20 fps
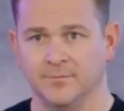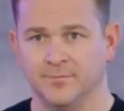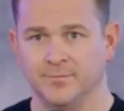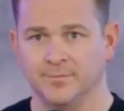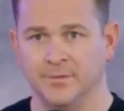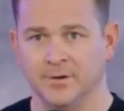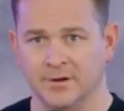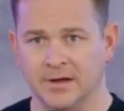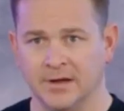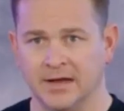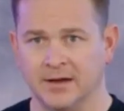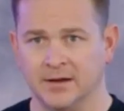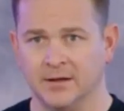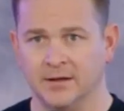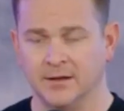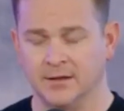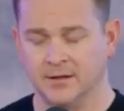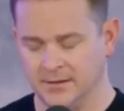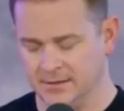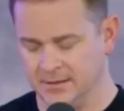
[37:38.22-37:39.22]
Okay?
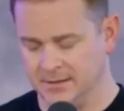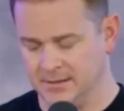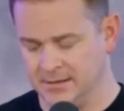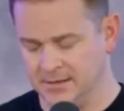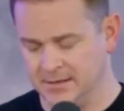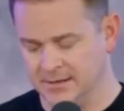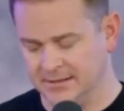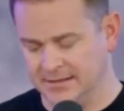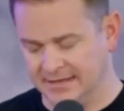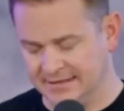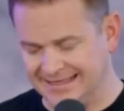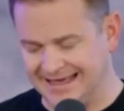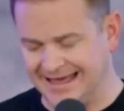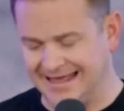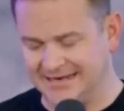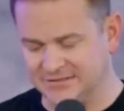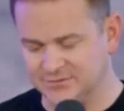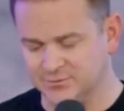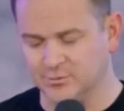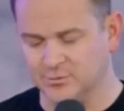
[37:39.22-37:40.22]
Like, that
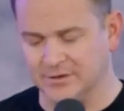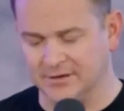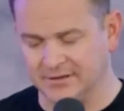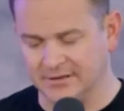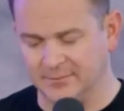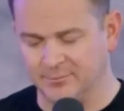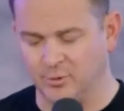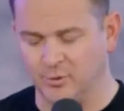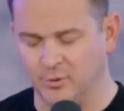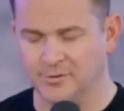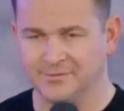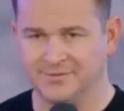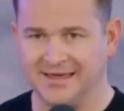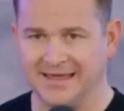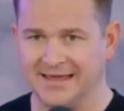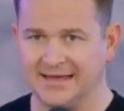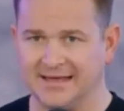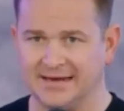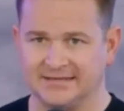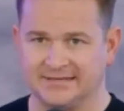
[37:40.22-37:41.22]
is really important. They
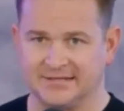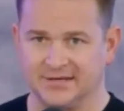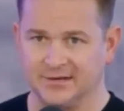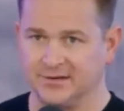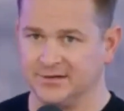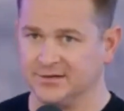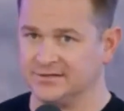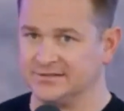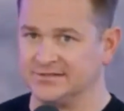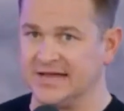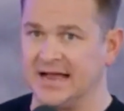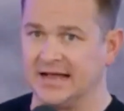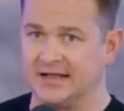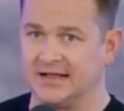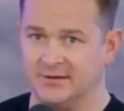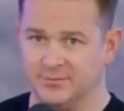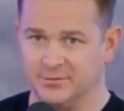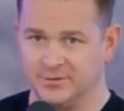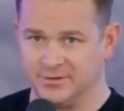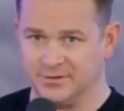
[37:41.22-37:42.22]
got to tell you
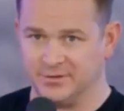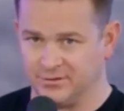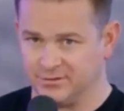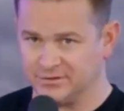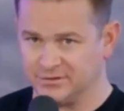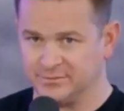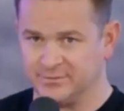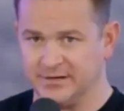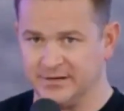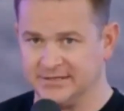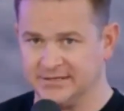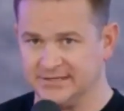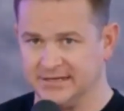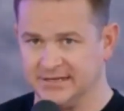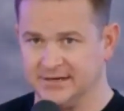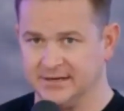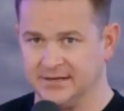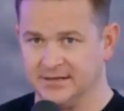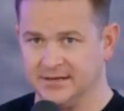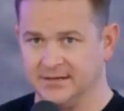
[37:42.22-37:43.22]
exactly when the earnest money's
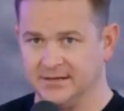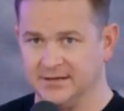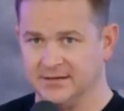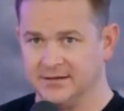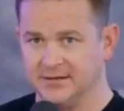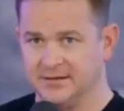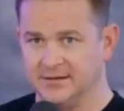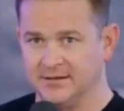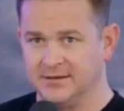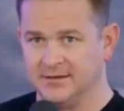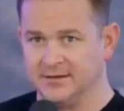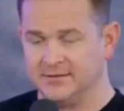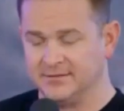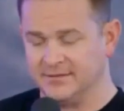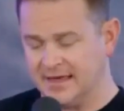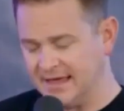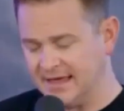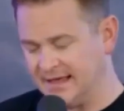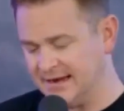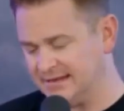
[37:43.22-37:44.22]
in.
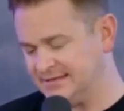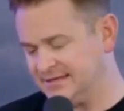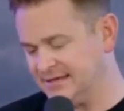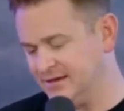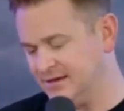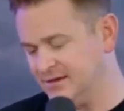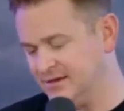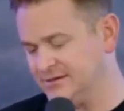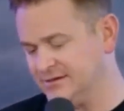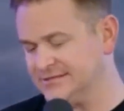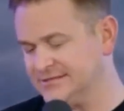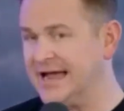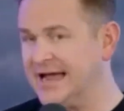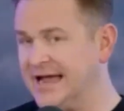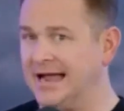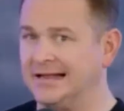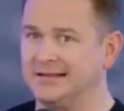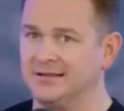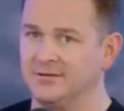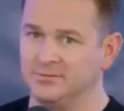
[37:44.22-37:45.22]
They got to tell you
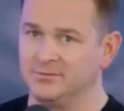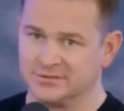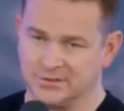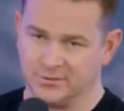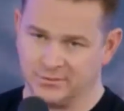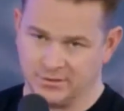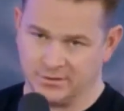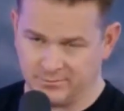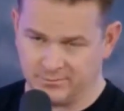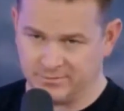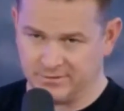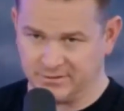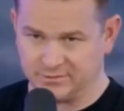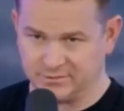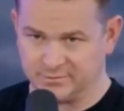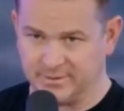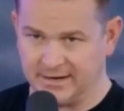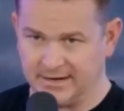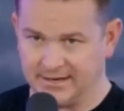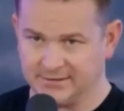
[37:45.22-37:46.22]
exactly what's going on with those
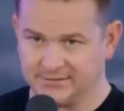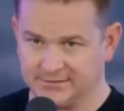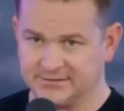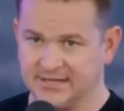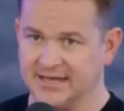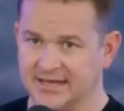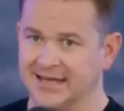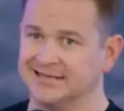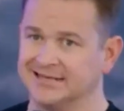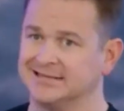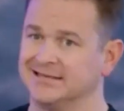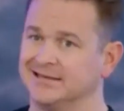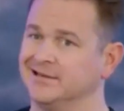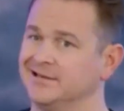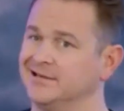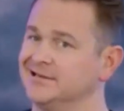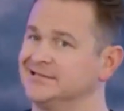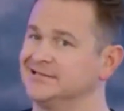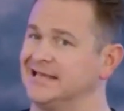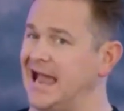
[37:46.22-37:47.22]
buyers. They got to tell you
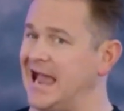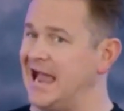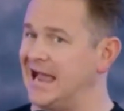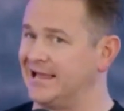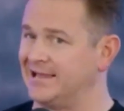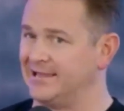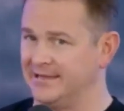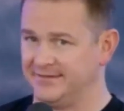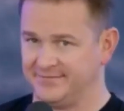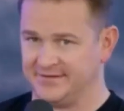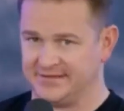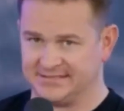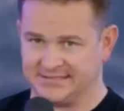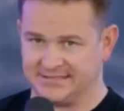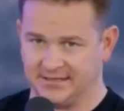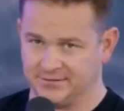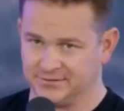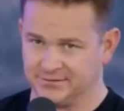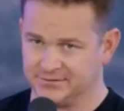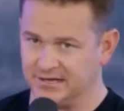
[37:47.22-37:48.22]
exactly if the
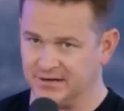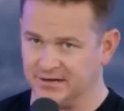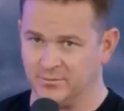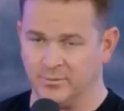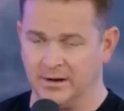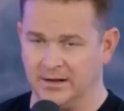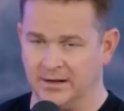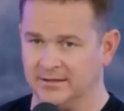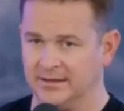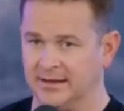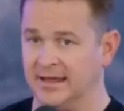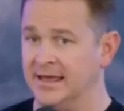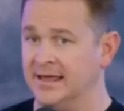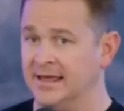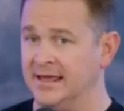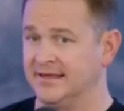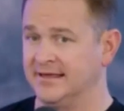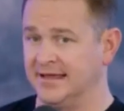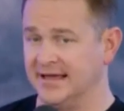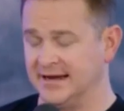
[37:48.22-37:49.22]
seller's getting wiggly.
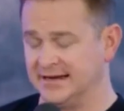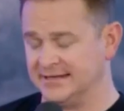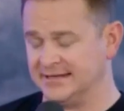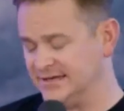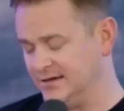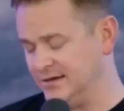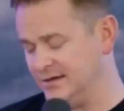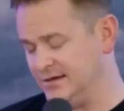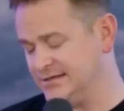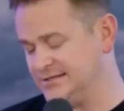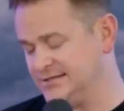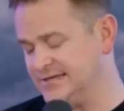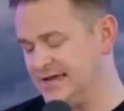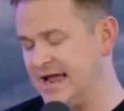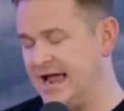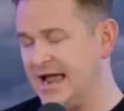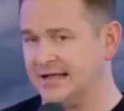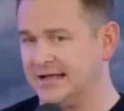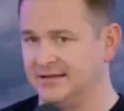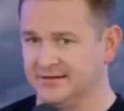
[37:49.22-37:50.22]
They got to tell you
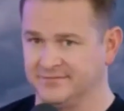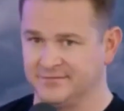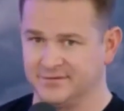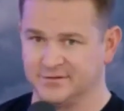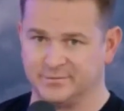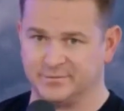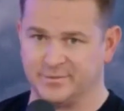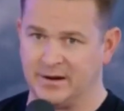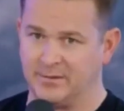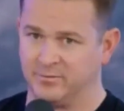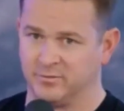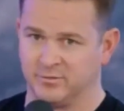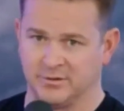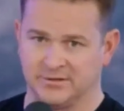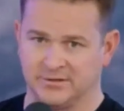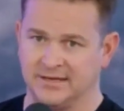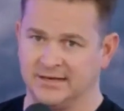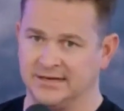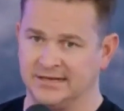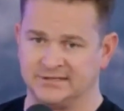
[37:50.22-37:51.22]
exactly if there's paperwork
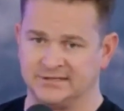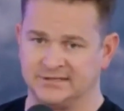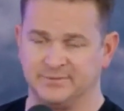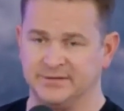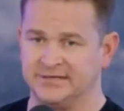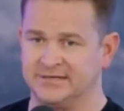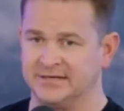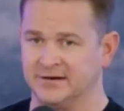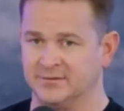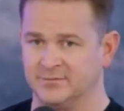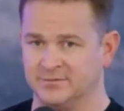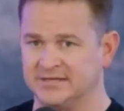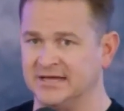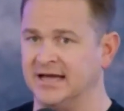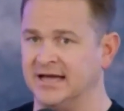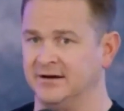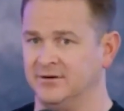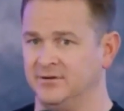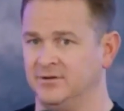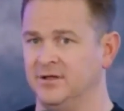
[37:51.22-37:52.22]
that needs to be done with
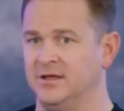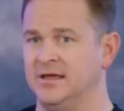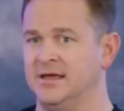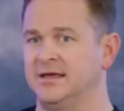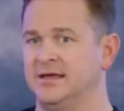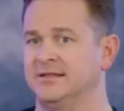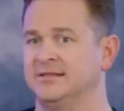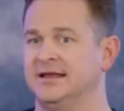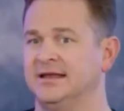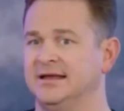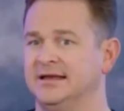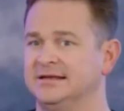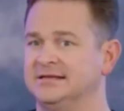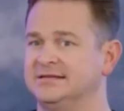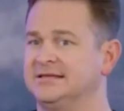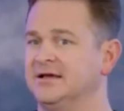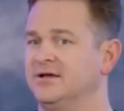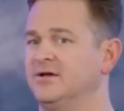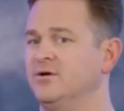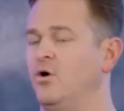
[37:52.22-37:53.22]
title. They need to
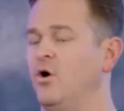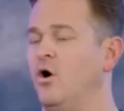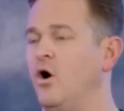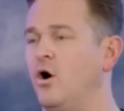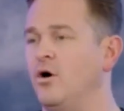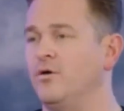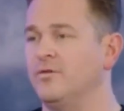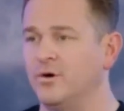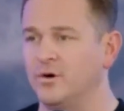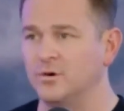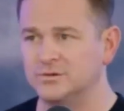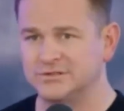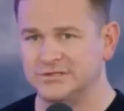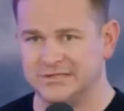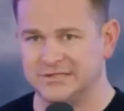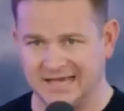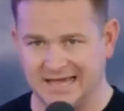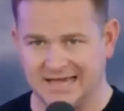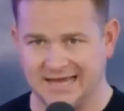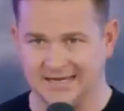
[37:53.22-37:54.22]
tell you all those
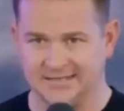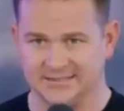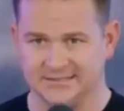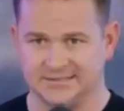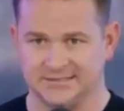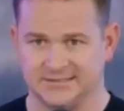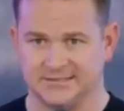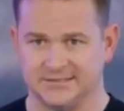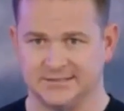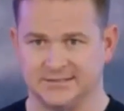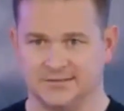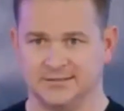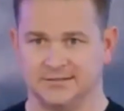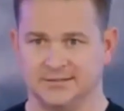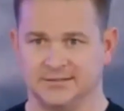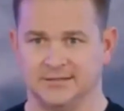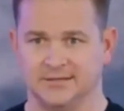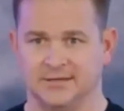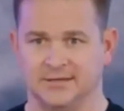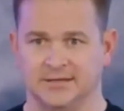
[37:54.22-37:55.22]
things.
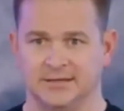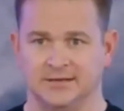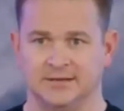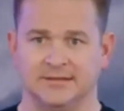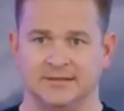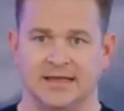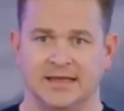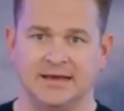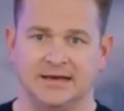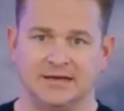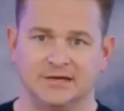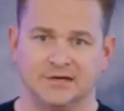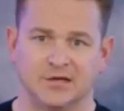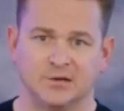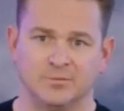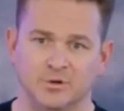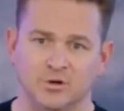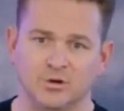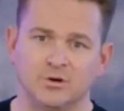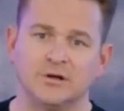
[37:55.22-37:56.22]
They need to
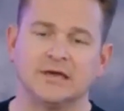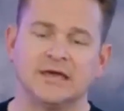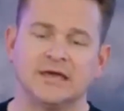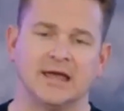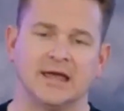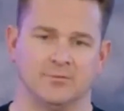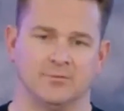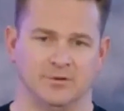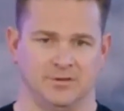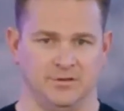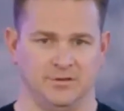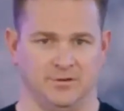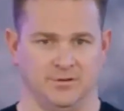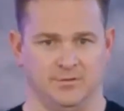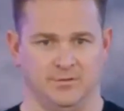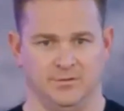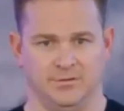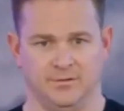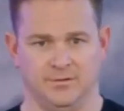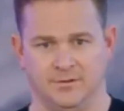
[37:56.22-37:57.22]
communicate with you.
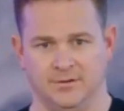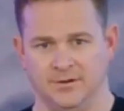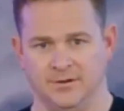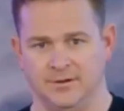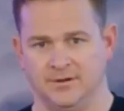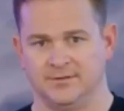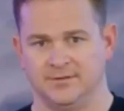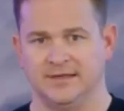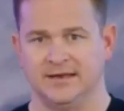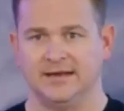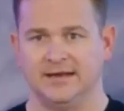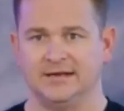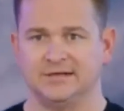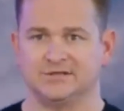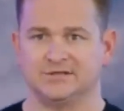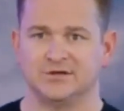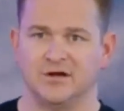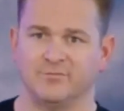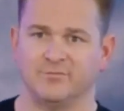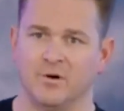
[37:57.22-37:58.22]
They need to
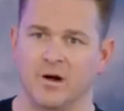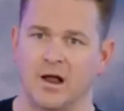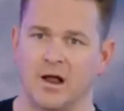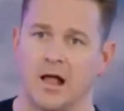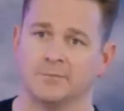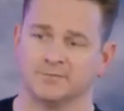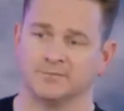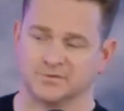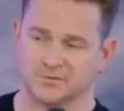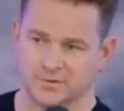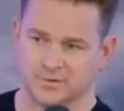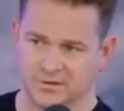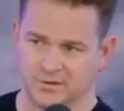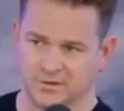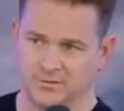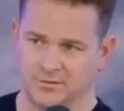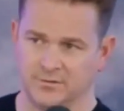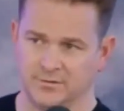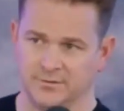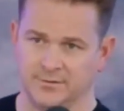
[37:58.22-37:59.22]
solve problems with you.